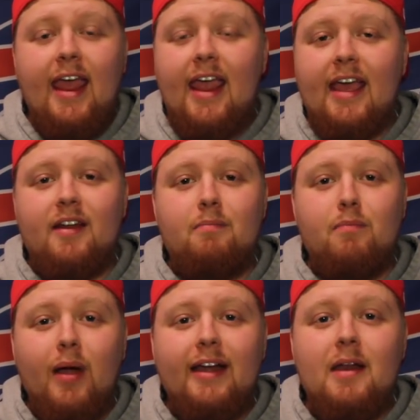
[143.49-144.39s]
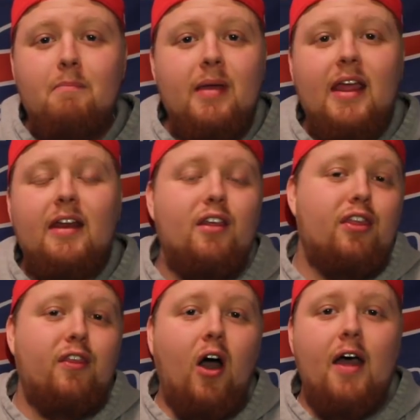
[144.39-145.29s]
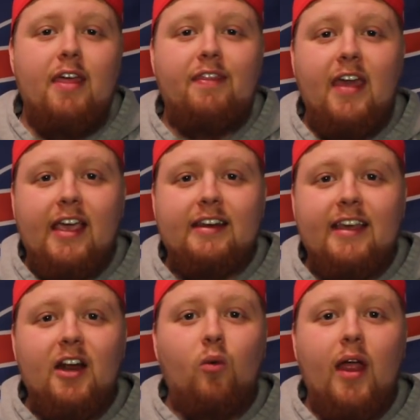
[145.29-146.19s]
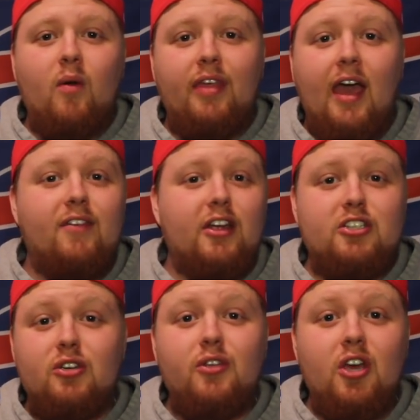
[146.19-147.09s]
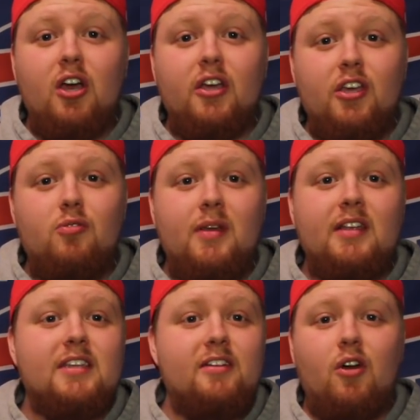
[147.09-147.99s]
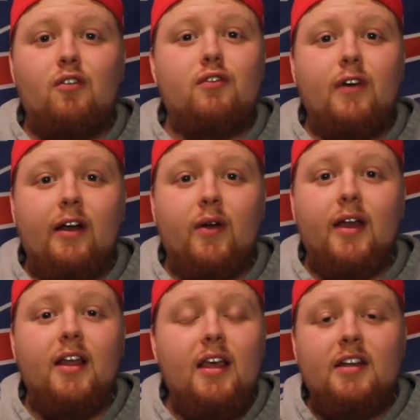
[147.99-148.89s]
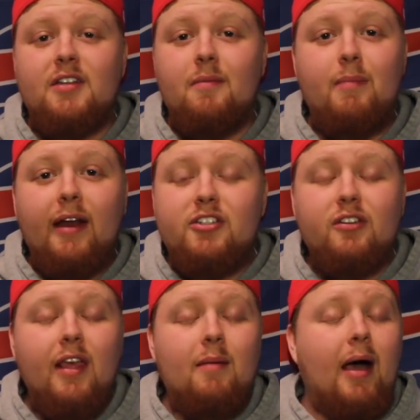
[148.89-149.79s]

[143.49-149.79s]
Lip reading: and Brandon Bean thought that they could get away with having two young QBs and no veteran to mentor them.